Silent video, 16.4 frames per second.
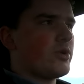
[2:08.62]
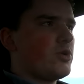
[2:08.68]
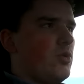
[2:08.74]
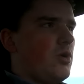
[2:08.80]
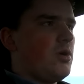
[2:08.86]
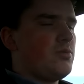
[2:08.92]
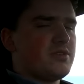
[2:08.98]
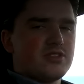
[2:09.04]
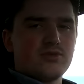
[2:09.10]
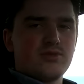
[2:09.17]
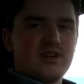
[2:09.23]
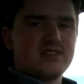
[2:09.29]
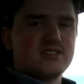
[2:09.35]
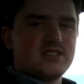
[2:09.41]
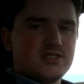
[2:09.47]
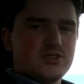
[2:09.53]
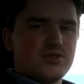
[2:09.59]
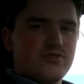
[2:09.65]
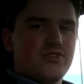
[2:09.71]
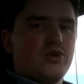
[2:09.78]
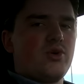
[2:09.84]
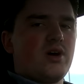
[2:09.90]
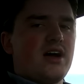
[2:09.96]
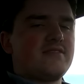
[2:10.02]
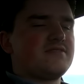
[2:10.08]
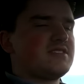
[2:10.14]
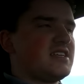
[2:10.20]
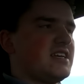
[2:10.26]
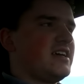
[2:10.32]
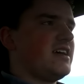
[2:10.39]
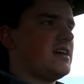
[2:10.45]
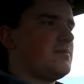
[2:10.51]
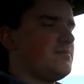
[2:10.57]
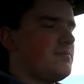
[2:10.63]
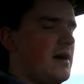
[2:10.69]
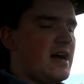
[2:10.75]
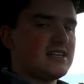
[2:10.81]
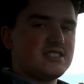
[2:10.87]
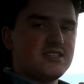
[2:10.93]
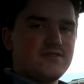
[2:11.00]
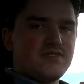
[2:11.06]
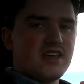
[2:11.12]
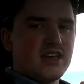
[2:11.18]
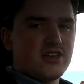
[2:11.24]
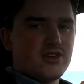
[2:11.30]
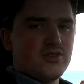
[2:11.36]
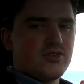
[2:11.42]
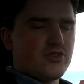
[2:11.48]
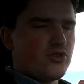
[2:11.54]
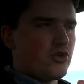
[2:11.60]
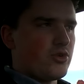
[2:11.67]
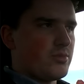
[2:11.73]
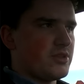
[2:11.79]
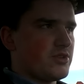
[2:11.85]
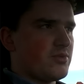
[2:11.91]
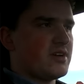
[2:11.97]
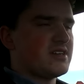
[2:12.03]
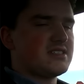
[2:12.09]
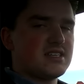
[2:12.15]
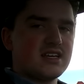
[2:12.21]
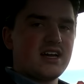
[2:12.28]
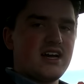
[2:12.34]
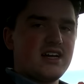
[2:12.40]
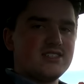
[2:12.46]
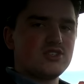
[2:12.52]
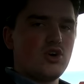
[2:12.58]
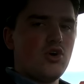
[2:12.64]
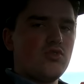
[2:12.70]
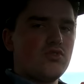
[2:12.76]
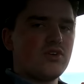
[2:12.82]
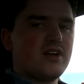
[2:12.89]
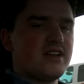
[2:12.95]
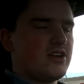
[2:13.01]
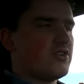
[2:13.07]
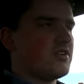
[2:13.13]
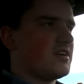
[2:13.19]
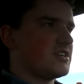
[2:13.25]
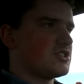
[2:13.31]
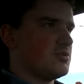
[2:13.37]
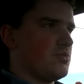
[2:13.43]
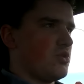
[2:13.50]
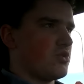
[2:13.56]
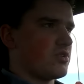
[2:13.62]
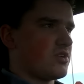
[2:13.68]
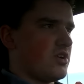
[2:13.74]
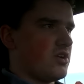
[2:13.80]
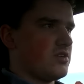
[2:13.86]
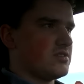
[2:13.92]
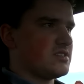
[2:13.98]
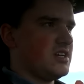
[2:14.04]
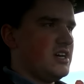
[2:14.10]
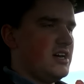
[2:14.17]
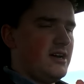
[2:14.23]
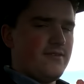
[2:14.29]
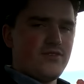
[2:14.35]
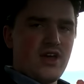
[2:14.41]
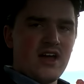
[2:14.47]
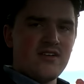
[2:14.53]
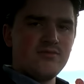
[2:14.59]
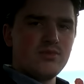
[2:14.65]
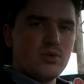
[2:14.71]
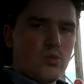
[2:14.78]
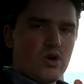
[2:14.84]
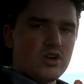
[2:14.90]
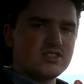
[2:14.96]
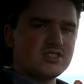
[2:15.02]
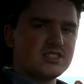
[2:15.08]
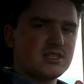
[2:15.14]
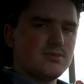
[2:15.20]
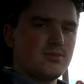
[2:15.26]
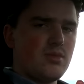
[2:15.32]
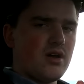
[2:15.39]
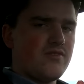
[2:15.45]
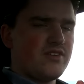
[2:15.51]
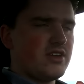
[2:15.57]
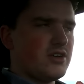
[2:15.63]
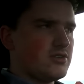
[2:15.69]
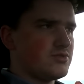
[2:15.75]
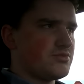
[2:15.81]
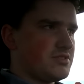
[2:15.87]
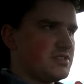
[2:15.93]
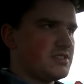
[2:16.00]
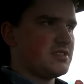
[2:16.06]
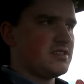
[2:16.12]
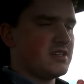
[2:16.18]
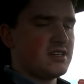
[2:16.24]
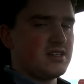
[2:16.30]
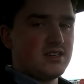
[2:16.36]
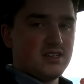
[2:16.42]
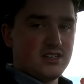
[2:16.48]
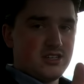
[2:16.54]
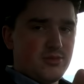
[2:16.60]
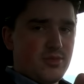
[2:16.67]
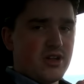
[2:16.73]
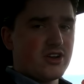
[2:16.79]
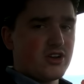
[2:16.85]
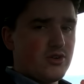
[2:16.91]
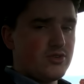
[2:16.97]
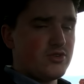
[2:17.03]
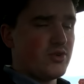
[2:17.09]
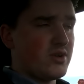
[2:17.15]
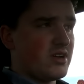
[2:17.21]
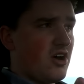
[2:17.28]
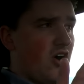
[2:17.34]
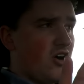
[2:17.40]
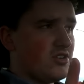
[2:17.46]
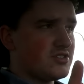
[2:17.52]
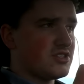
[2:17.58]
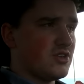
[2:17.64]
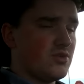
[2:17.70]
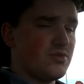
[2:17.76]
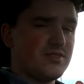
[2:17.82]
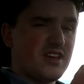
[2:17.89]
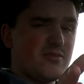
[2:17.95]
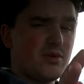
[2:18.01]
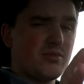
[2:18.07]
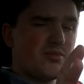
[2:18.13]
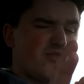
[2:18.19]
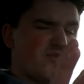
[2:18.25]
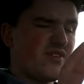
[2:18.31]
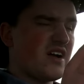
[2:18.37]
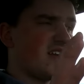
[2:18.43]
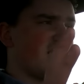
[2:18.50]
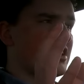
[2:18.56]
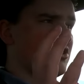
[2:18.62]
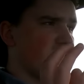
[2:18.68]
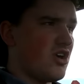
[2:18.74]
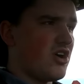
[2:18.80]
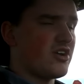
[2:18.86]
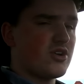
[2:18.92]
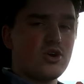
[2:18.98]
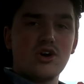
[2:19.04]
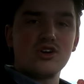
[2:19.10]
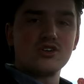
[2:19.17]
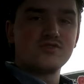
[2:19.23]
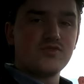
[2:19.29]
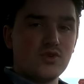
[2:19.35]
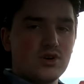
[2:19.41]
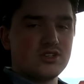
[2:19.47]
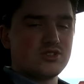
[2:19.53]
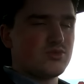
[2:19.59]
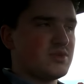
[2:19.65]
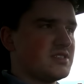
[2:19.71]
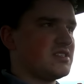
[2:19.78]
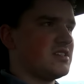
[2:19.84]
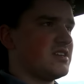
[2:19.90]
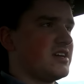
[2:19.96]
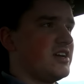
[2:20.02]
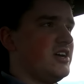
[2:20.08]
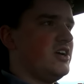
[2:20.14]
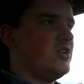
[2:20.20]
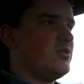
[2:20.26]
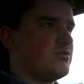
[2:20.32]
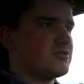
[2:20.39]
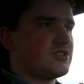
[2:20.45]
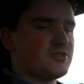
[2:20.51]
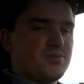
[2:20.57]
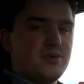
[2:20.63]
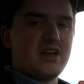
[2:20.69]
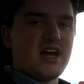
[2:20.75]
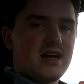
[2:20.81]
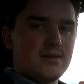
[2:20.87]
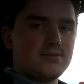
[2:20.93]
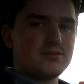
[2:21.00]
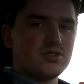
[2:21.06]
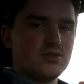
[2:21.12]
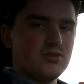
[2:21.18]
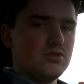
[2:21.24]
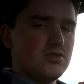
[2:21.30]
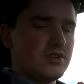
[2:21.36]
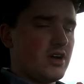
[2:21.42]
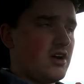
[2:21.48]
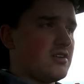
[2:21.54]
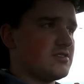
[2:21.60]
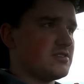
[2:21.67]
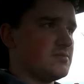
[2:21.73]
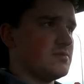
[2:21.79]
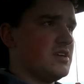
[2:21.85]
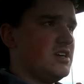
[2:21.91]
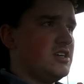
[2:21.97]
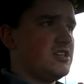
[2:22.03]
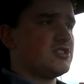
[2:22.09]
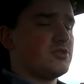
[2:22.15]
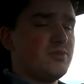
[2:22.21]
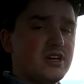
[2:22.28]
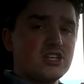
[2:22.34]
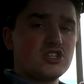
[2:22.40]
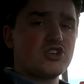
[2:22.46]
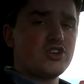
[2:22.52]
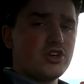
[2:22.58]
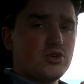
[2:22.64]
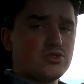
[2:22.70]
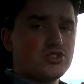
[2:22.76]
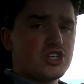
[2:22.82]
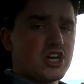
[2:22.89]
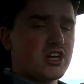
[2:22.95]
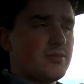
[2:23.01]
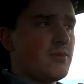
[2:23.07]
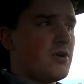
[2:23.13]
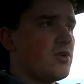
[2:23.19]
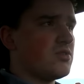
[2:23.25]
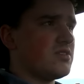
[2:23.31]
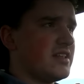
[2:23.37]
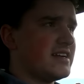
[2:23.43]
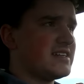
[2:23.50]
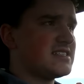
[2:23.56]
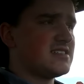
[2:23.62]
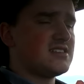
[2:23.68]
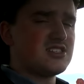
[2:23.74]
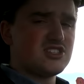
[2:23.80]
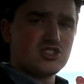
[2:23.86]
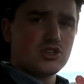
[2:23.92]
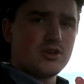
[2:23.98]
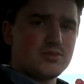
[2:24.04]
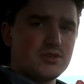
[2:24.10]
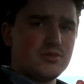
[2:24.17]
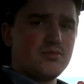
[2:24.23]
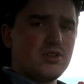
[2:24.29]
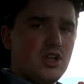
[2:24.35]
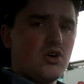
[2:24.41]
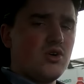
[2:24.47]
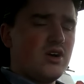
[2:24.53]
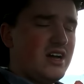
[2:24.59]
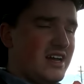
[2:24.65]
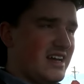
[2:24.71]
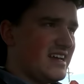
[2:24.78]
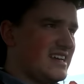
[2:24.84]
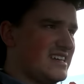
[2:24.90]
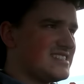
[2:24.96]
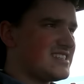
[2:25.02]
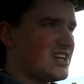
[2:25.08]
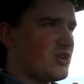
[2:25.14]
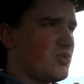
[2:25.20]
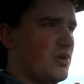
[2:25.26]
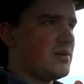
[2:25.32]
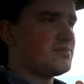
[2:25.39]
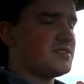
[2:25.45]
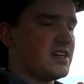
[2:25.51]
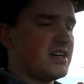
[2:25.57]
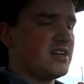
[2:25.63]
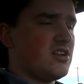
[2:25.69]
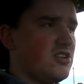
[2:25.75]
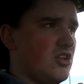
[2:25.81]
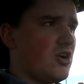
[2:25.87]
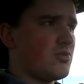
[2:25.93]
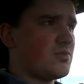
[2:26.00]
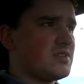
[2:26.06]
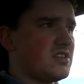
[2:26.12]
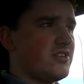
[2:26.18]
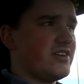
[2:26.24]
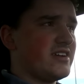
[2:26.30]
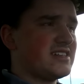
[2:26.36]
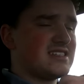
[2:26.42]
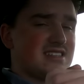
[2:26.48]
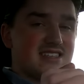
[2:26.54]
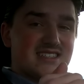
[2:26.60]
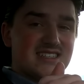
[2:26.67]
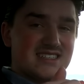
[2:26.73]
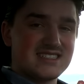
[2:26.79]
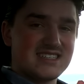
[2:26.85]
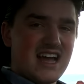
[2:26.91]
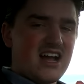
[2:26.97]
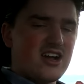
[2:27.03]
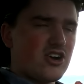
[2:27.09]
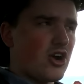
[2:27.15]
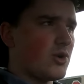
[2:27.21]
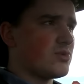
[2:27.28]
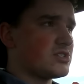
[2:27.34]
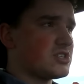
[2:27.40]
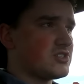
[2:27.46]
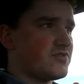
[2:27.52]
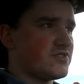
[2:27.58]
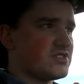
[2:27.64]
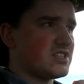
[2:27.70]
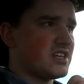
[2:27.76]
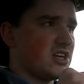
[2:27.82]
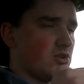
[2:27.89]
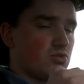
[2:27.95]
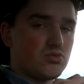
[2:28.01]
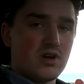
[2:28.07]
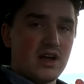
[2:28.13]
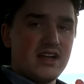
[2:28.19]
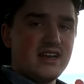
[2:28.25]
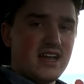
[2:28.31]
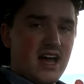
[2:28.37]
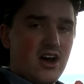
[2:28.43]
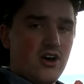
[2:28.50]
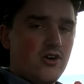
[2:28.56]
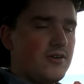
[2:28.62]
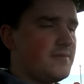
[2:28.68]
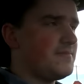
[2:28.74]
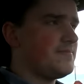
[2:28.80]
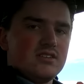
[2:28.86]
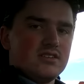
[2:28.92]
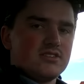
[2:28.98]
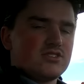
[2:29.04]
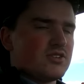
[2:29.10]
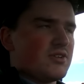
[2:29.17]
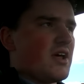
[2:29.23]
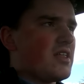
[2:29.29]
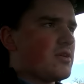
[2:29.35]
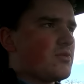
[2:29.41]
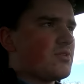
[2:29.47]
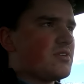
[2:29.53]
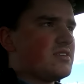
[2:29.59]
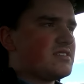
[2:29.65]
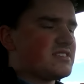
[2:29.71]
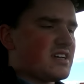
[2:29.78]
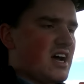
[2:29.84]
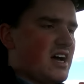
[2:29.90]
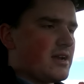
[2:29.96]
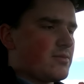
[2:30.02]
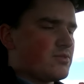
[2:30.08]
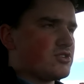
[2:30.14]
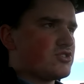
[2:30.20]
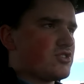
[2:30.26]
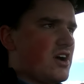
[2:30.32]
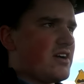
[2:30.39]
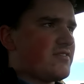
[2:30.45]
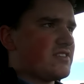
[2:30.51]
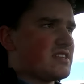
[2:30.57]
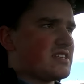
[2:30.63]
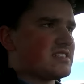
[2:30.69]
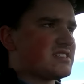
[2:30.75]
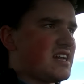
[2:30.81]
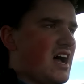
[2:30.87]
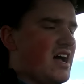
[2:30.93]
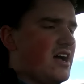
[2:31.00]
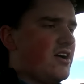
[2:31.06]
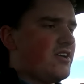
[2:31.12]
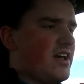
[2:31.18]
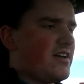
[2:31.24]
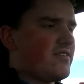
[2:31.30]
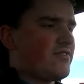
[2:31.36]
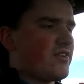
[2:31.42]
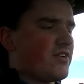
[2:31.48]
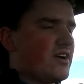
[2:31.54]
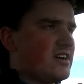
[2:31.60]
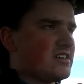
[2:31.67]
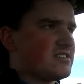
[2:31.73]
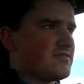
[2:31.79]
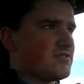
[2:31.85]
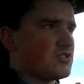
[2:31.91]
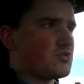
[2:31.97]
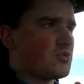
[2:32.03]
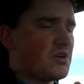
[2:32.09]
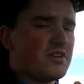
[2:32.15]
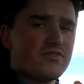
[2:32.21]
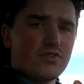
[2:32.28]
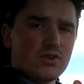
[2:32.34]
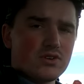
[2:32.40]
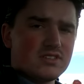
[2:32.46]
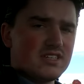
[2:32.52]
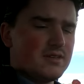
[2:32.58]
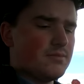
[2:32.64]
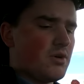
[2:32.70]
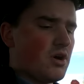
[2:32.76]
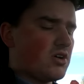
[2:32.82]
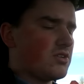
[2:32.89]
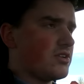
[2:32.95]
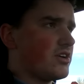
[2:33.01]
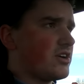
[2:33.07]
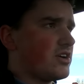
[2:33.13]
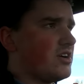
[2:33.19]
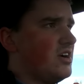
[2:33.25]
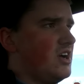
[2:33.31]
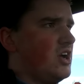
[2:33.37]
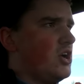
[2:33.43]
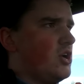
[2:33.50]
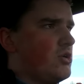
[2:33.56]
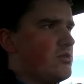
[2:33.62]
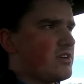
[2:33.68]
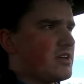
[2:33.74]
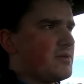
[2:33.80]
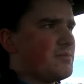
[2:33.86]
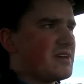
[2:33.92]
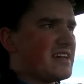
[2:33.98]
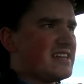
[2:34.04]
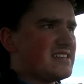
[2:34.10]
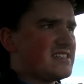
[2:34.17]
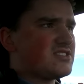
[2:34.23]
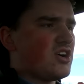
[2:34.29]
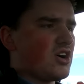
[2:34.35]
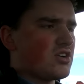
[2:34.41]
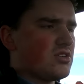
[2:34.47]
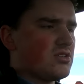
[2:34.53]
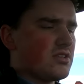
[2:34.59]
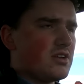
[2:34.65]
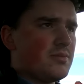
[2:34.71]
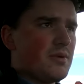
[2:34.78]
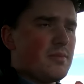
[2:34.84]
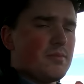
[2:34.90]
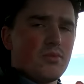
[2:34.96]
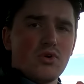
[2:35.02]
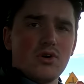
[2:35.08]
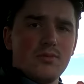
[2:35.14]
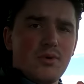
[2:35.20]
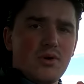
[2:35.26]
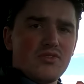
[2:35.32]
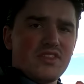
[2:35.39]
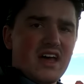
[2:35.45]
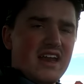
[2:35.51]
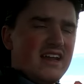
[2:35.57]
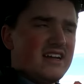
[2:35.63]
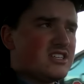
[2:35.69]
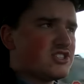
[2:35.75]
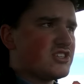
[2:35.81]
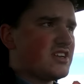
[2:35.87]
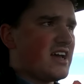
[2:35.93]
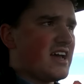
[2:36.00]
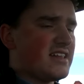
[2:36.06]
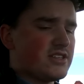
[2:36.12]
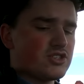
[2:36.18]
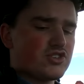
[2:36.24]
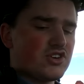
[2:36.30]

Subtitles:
we go on with the rest of this review, I have to say a massive thank you to Norm and the rest of the guys over at International MOTORCARS. If you haven't been watching some of my videos recently, better go do it. Also, they've been providing a lot of cars for us recently, which has been absolutely awesome. So make sure you go check them out. Linked in the description below is their website, along with the link to this exact car, which is for sale right now. So now that we're inside and we're driving the Scion FRS of the 2014 model year, we can begin to talk a little bit more about that engine and the